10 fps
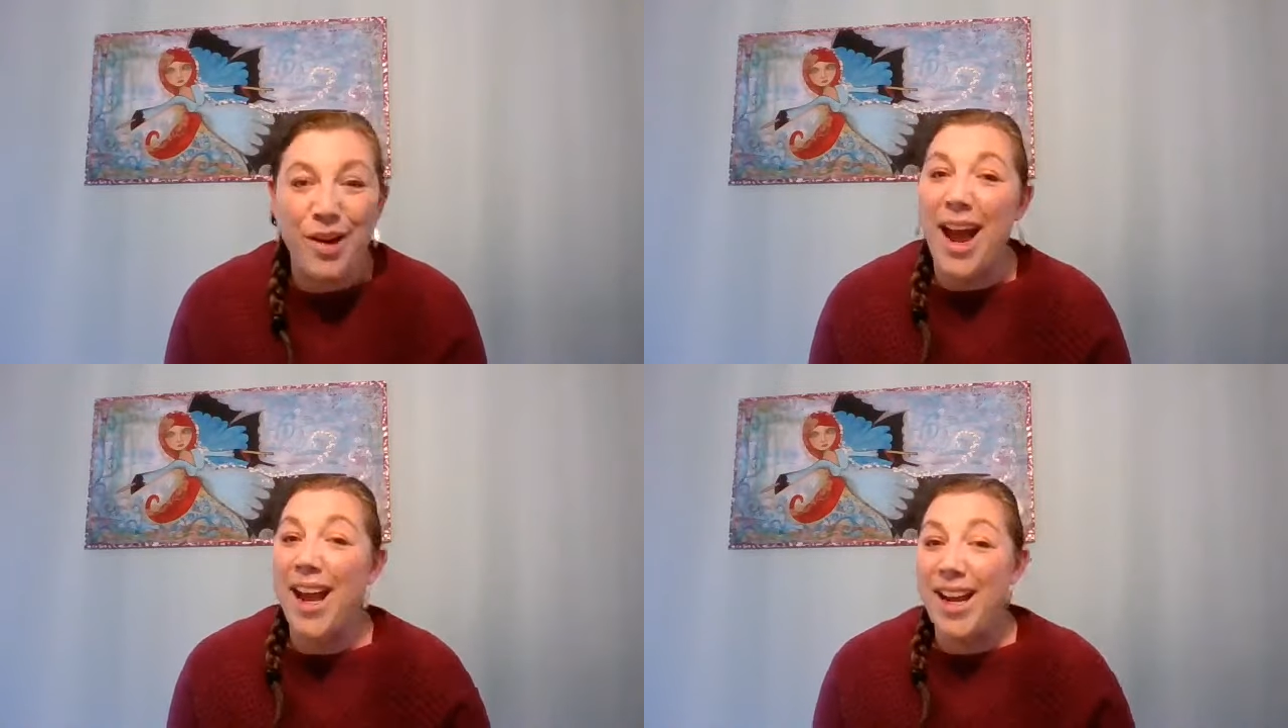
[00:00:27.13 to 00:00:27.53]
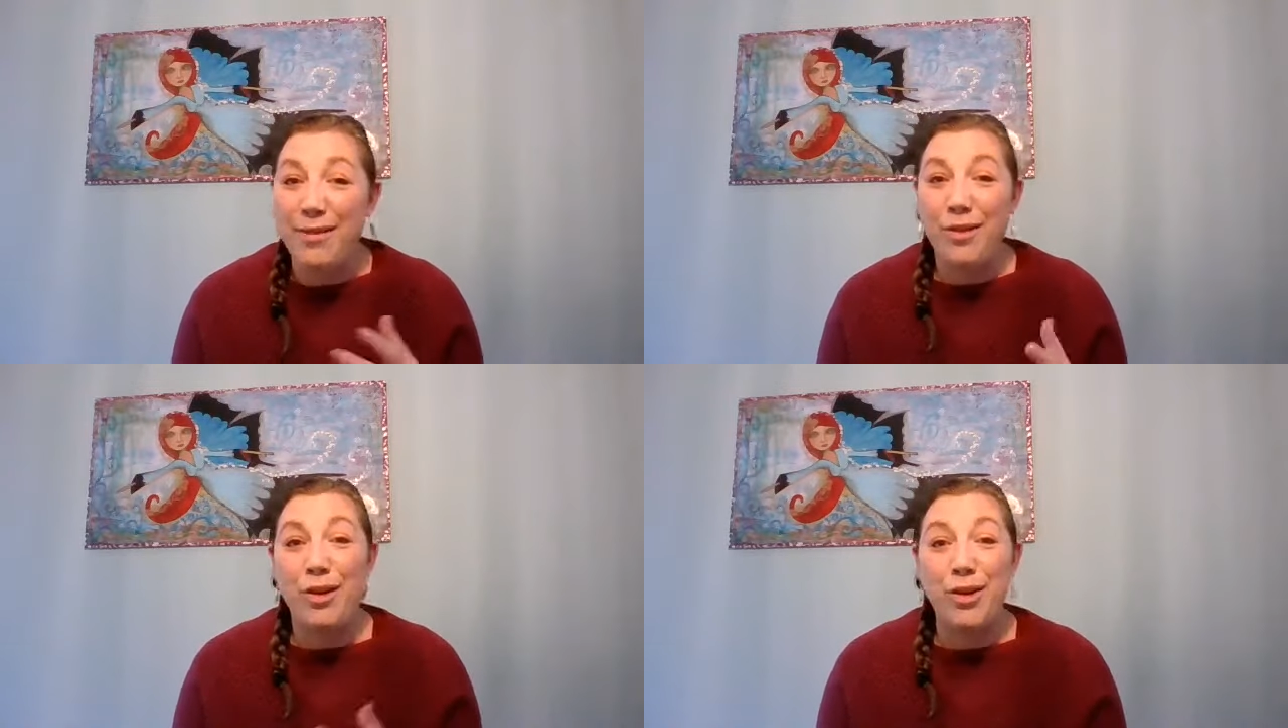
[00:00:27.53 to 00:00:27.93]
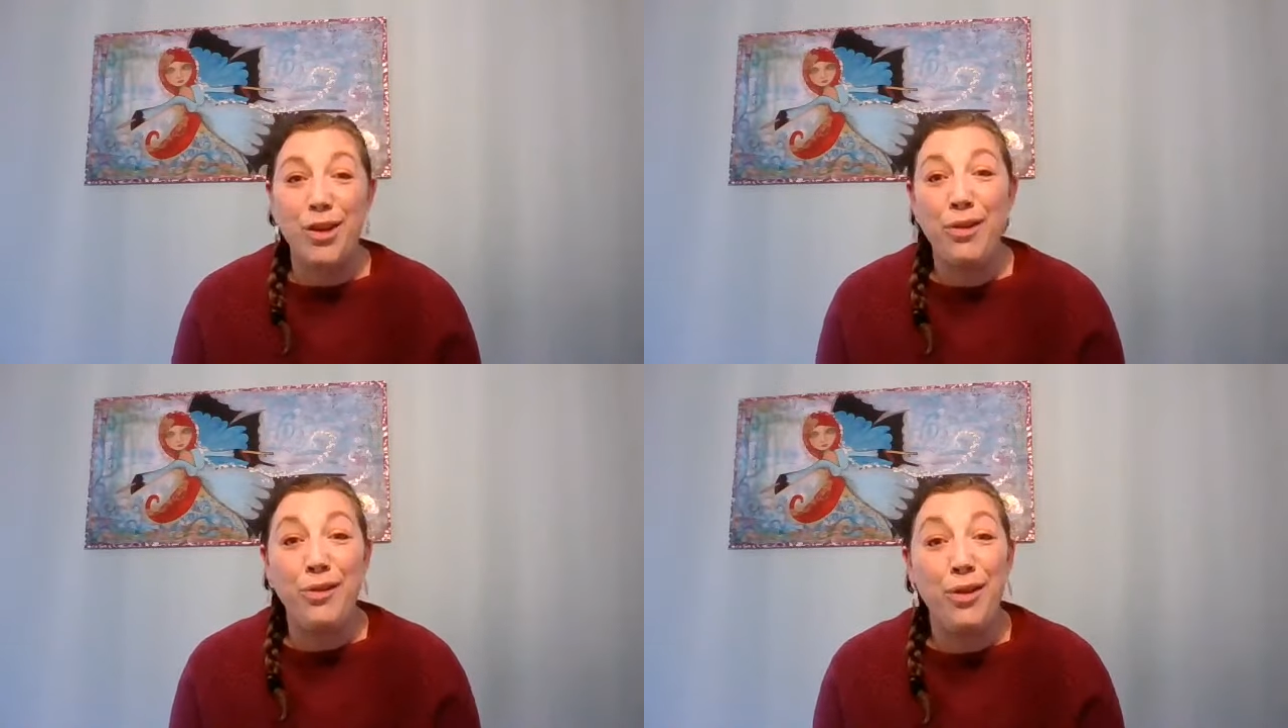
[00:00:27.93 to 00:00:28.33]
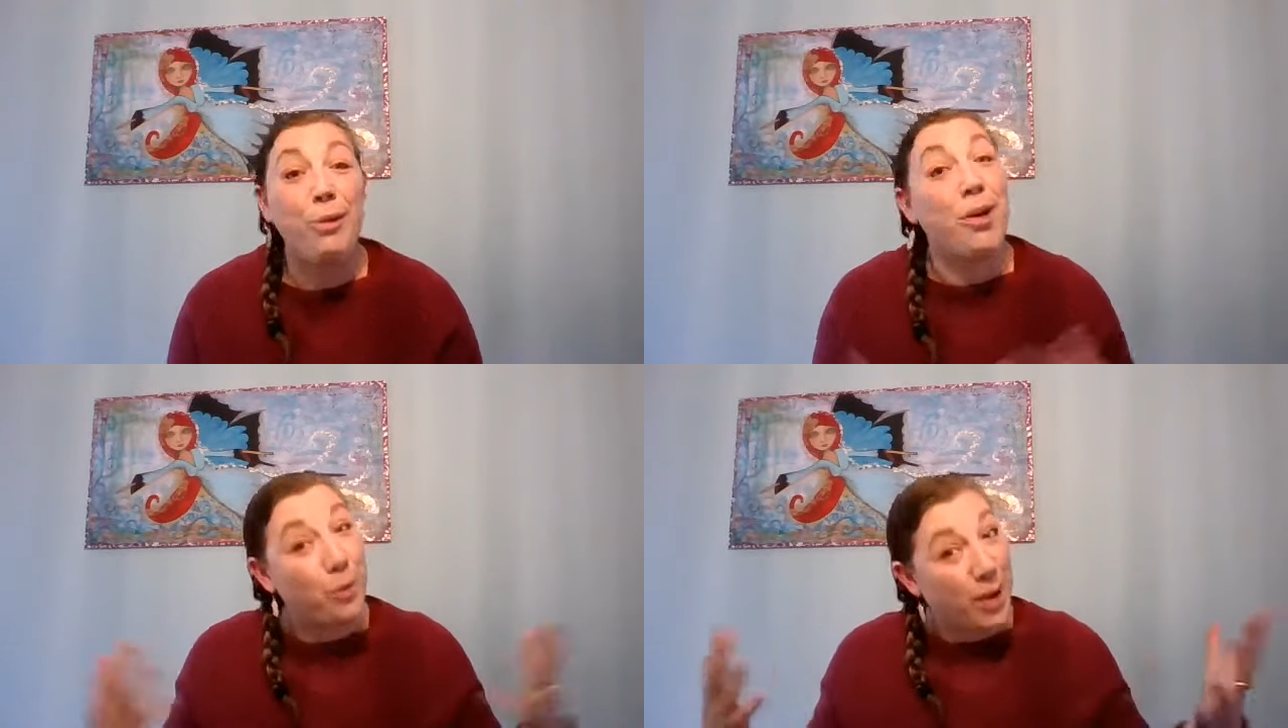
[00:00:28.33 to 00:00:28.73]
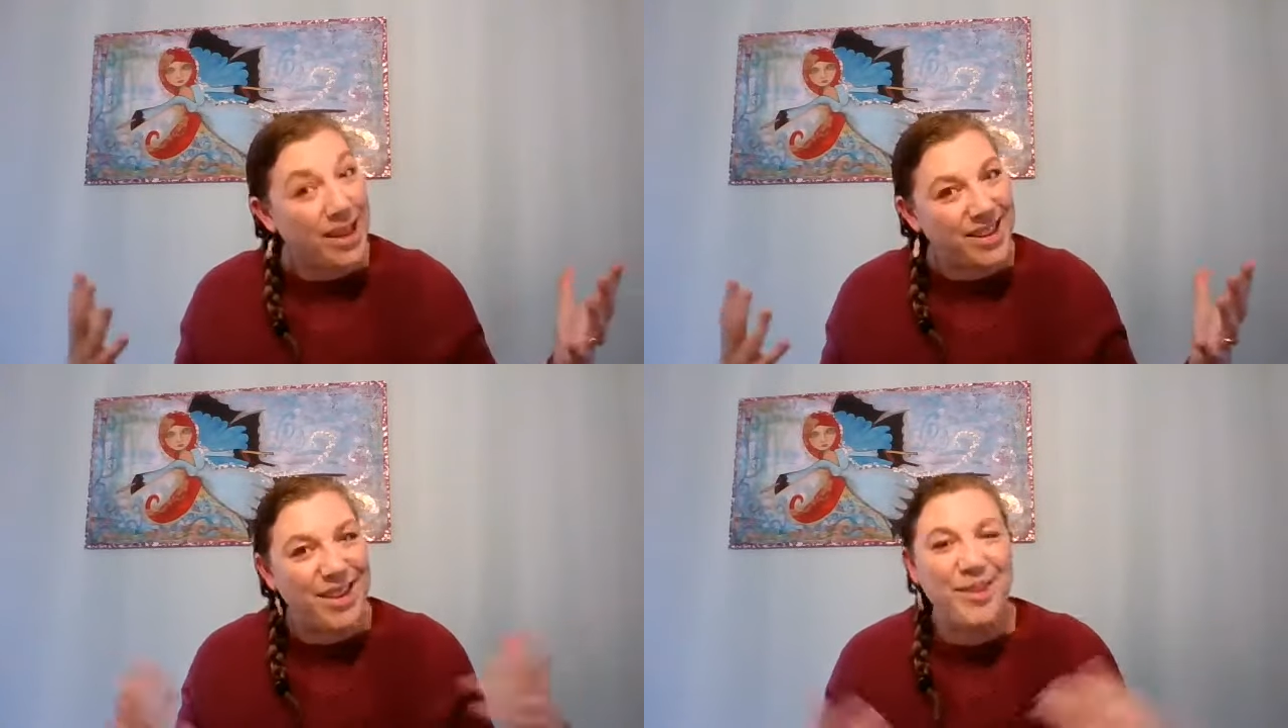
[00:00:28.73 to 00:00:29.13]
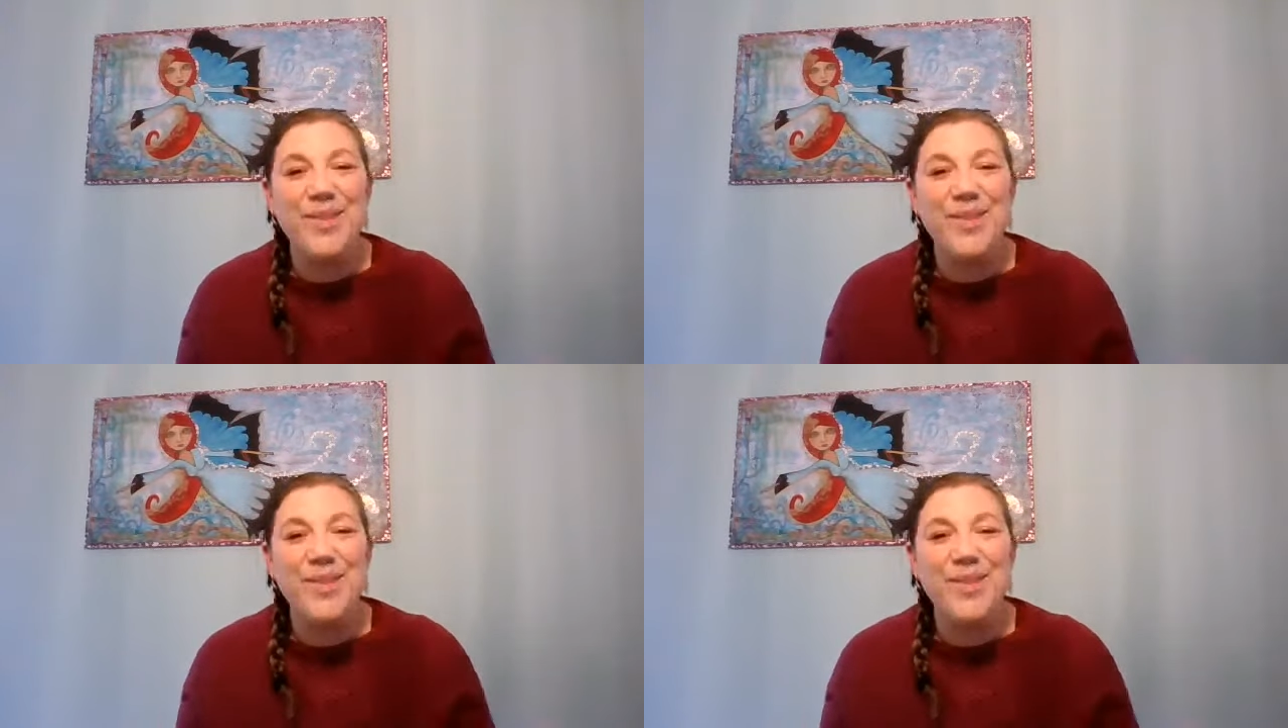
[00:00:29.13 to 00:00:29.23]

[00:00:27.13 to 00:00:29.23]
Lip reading: and if you're a new viewer, welcome.